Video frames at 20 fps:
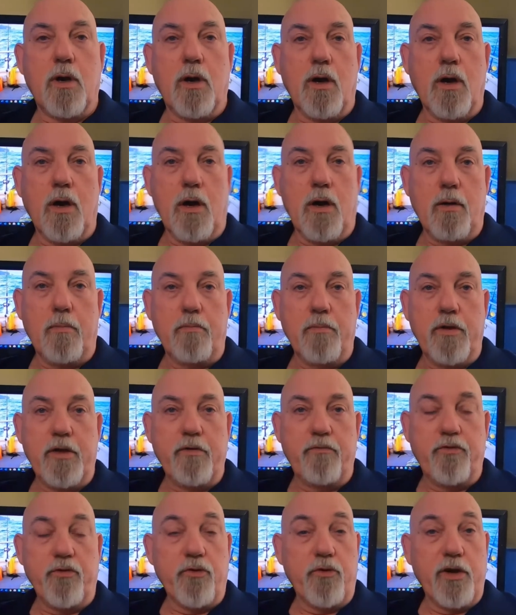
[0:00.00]
um,
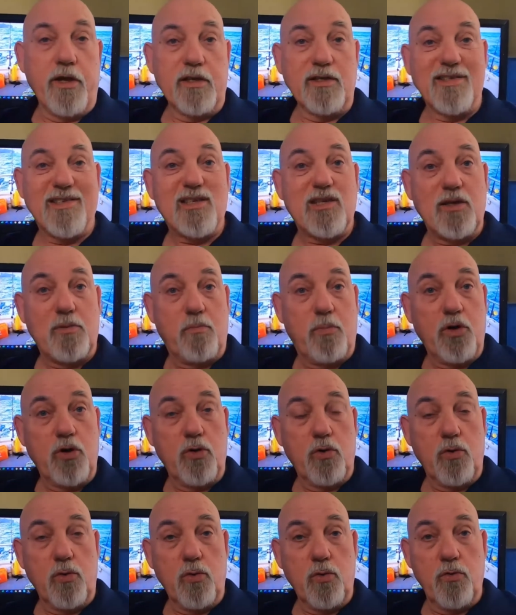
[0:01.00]
if you're in
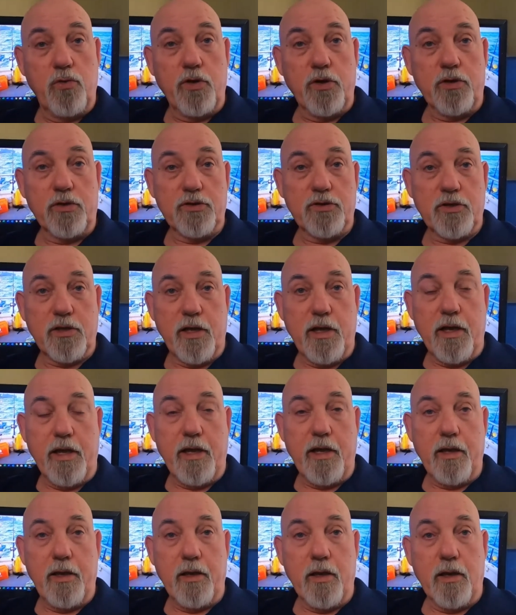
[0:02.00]
Cebu, there's
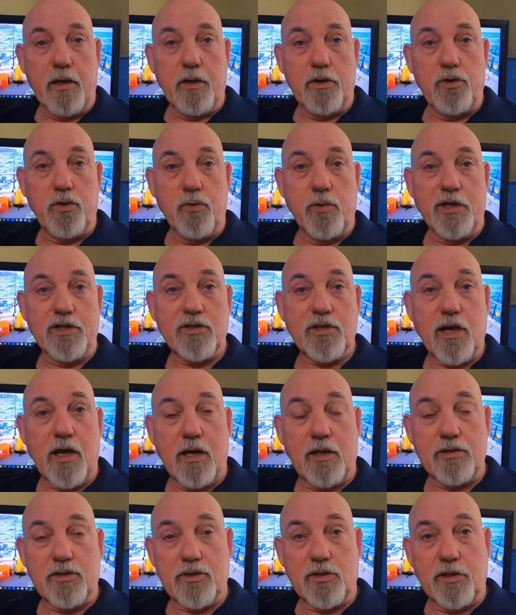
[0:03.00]
a, a, U.S.
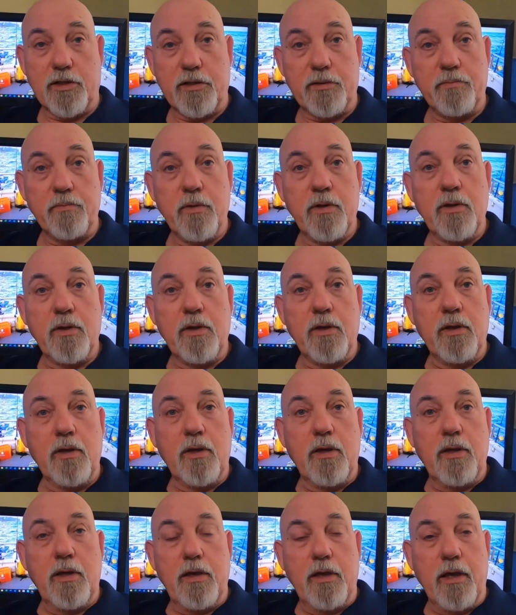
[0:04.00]
consulate
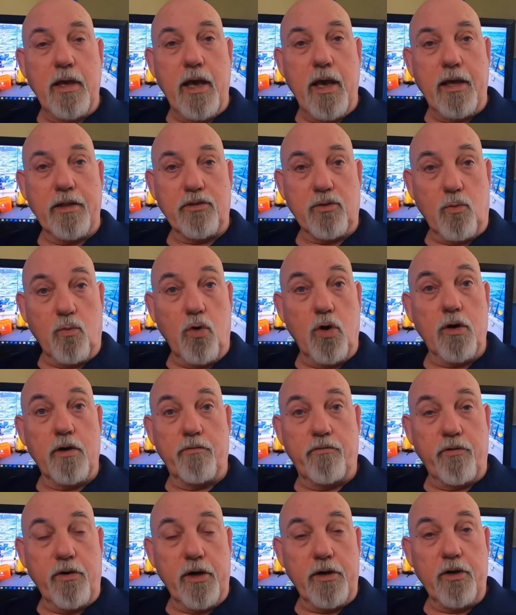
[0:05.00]
at the
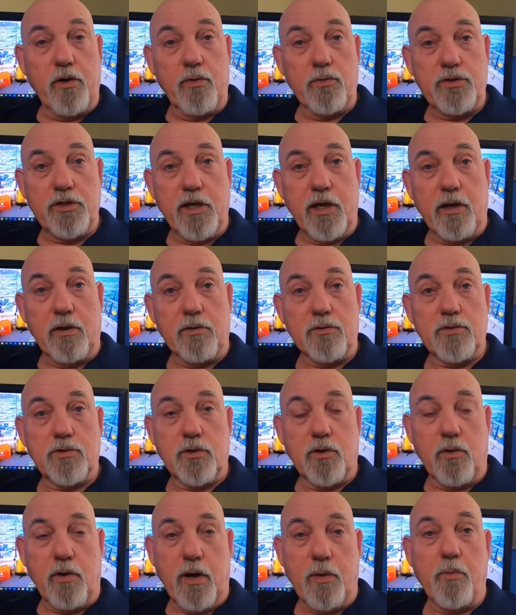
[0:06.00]
Waterfront Hotel.
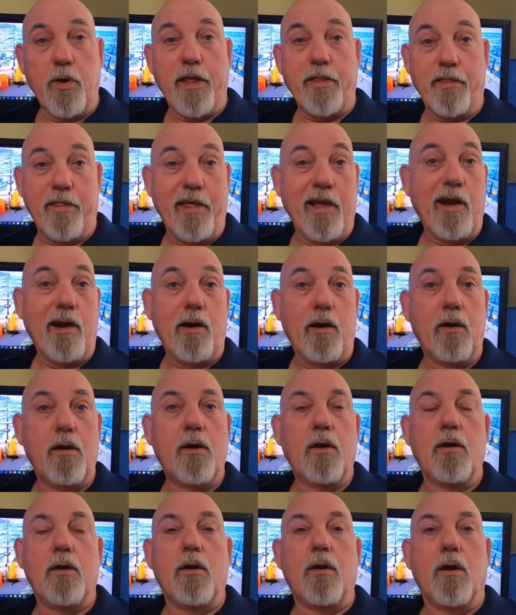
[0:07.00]
So I went there.
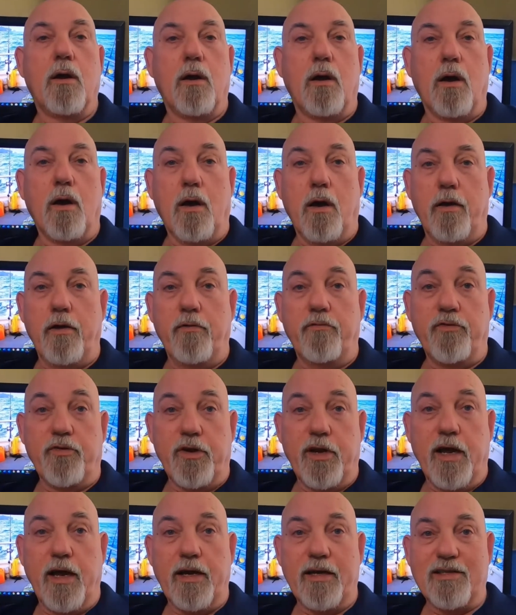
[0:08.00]
Uh, if
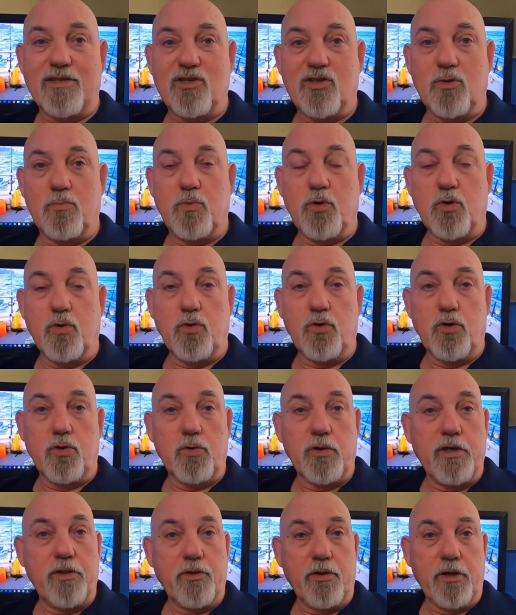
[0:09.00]
you're not in Cebu,
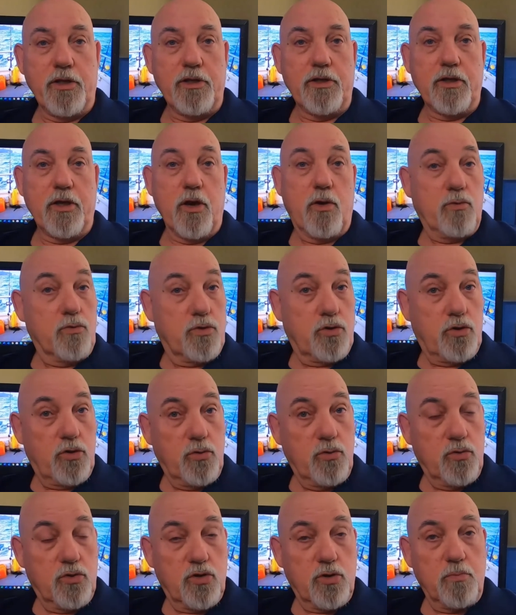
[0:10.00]
you either need to go
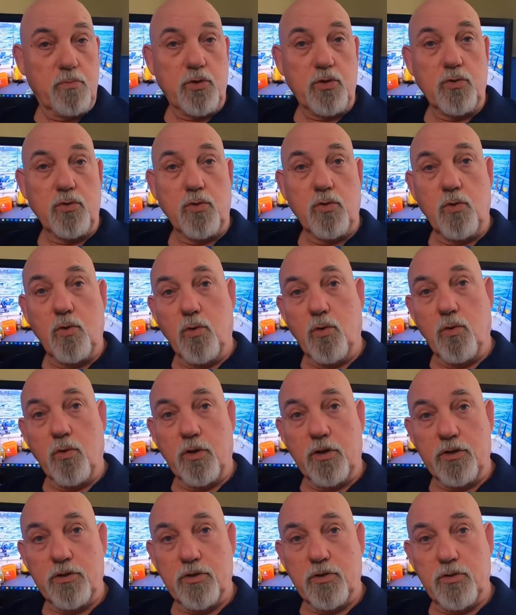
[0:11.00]
to Cebu
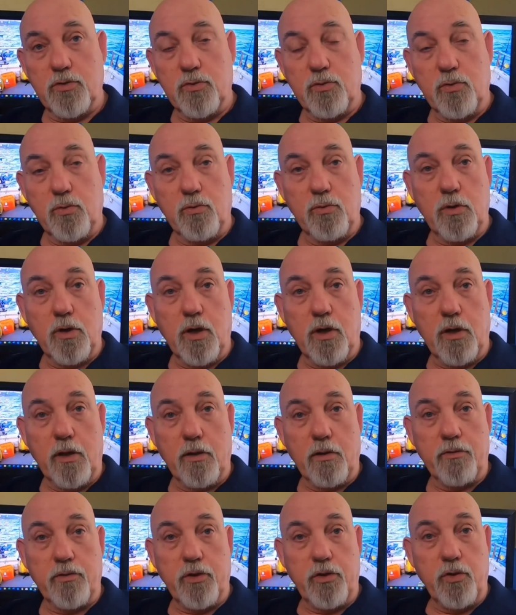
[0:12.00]
or to
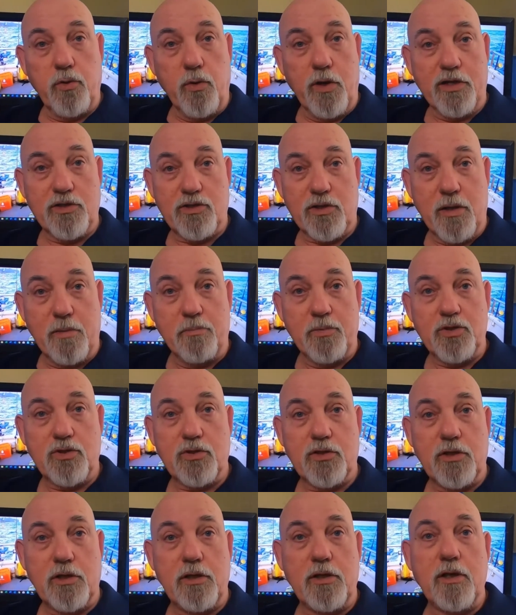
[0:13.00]
uh, the U.S.
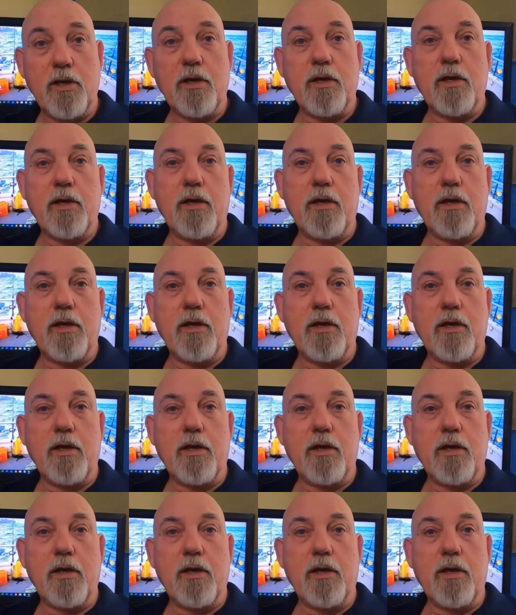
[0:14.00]
Embassy